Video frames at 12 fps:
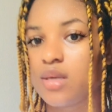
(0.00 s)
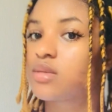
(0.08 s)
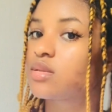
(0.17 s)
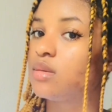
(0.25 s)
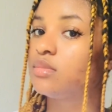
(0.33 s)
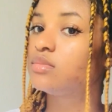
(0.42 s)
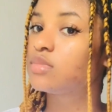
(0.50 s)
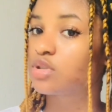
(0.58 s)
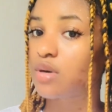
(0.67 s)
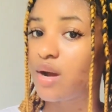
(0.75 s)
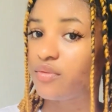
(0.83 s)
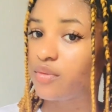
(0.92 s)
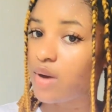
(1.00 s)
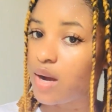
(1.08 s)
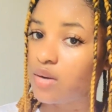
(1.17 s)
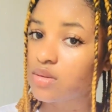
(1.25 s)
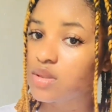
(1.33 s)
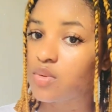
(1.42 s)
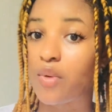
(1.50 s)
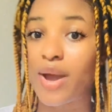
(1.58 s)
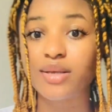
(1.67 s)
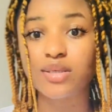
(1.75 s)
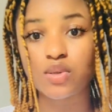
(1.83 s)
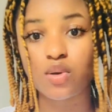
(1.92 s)
some travel out,
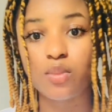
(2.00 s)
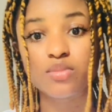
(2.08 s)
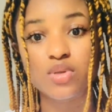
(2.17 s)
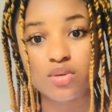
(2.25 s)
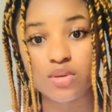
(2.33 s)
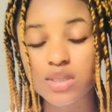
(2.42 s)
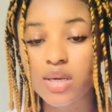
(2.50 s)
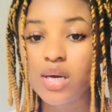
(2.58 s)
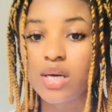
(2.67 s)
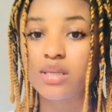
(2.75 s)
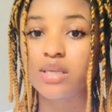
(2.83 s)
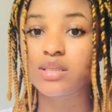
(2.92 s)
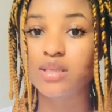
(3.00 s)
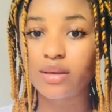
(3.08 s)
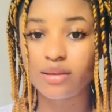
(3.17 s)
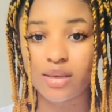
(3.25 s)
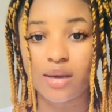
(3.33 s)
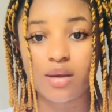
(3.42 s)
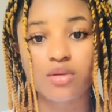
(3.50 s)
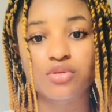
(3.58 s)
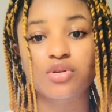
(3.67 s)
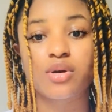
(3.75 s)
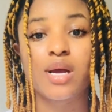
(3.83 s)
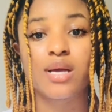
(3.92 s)
while some don't. They stay in their
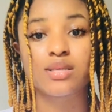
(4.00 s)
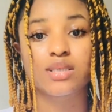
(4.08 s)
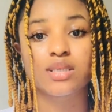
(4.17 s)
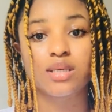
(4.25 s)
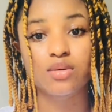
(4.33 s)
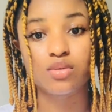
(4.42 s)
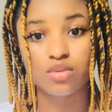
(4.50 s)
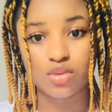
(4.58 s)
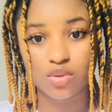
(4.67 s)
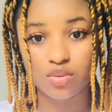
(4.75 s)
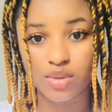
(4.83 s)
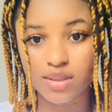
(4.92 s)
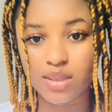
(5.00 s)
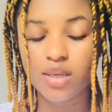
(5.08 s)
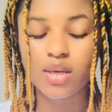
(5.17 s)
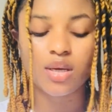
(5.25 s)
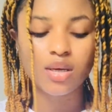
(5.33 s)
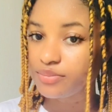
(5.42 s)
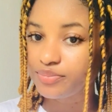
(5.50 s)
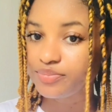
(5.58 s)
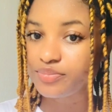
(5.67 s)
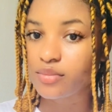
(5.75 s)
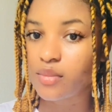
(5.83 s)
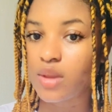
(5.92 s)
country and still do it.
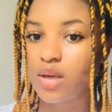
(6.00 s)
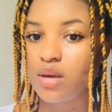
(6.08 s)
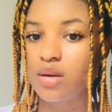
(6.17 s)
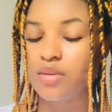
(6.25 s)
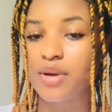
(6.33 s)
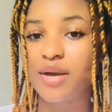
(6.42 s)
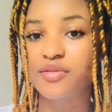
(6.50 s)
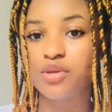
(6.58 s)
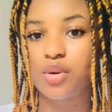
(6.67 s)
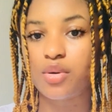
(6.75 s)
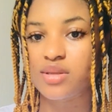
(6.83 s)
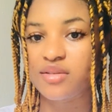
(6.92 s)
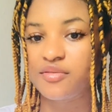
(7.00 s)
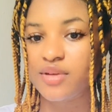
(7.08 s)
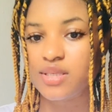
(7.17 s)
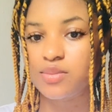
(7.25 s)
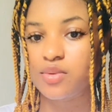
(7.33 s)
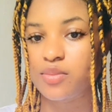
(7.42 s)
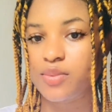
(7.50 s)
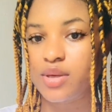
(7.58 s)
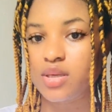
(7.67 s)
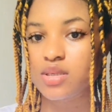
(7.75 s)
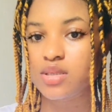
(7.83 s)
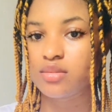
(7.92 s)
You have to create a Facebook
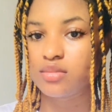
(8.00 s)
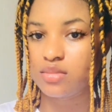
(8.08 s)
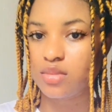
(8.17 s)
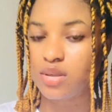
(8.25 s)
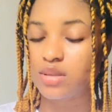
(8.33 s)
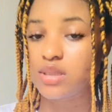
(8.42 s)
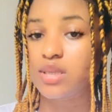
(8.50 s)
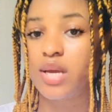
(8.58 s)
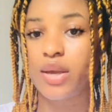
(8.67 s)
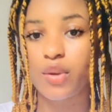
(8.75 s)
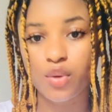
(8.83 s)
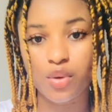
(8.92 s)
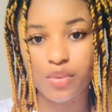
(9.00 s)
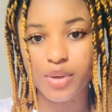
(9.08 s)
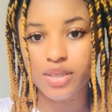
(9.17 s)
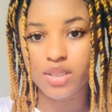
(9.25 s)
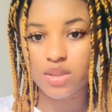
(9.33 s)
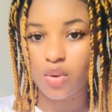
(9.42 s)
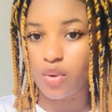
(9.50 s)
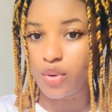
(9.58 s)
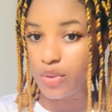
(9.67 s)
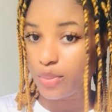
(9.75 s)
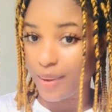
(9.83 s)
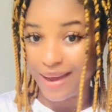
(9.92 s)
page. It's either you create or
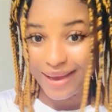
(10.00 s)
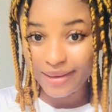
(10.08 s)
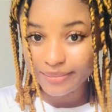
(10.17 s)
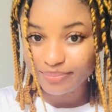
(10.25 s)
you buy.